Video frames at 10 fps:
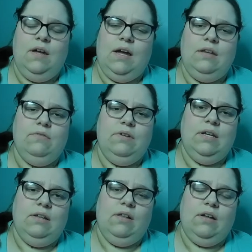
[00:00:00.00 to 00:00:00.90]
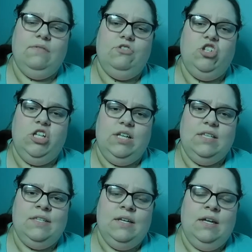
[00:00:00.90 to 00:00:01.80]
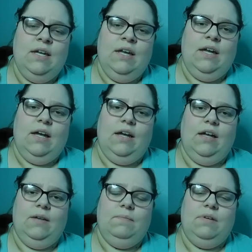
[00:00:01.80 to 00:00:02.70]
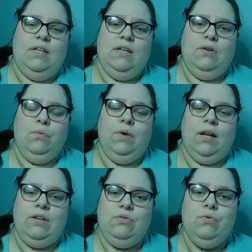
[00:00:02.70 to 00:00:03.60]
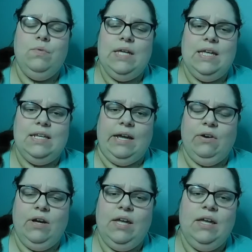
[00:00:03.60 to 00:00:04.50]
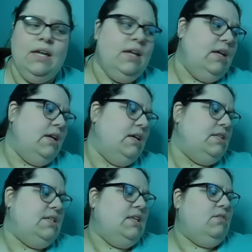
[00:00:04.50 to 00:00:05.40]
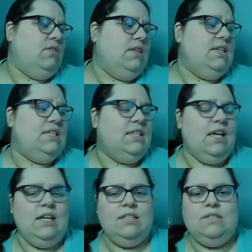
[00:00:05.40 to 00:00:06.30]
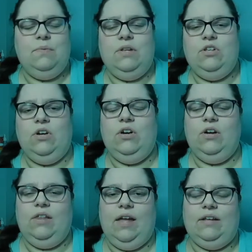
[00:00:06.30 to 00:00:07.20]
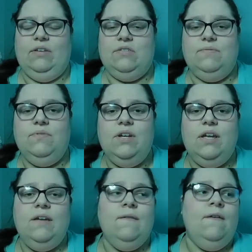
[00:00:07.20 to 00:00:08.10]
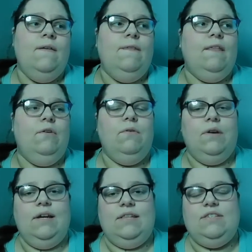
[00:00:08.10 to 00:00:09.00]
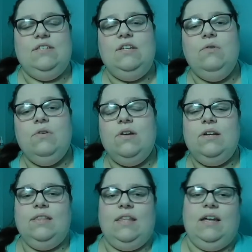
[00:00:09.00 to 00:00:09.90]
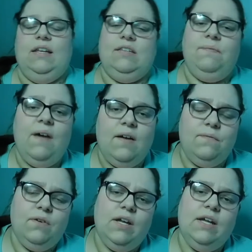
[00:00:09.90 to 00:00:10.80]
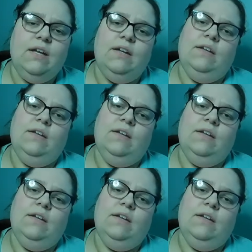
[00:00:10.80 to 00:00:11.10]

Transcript: I don't eat a lot of cheese. Um, when I do eat dairy, it's either these things, which are lactose free, or it's yogurt that is fat free.